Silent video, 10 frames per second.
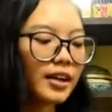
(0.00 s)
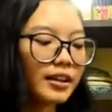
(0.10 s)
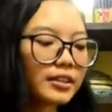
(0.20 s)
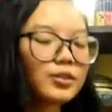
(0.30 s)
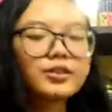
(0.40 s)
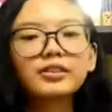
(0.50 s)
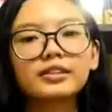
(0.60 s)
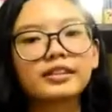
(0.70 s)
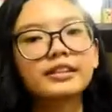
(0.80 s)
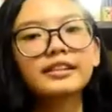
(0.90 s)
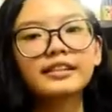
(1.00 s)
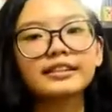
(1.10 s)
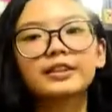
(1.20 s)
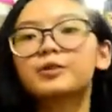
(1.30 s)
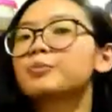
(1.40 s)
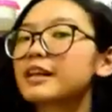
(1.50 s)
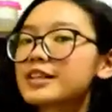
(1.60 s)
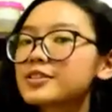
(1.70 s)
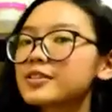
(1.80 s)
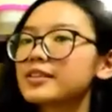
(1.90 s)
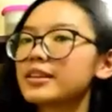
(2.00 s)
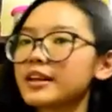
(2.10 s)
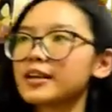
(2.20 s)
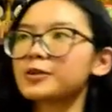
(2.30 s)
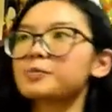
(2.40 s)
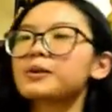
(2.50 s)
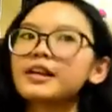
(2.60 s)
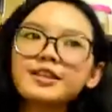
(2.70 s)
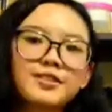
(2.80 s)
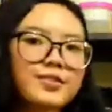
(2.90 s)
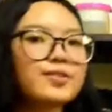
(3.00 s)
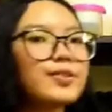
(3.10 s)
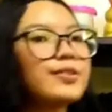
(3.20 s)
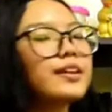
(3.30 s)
School is a good place to learn, a good place to grow.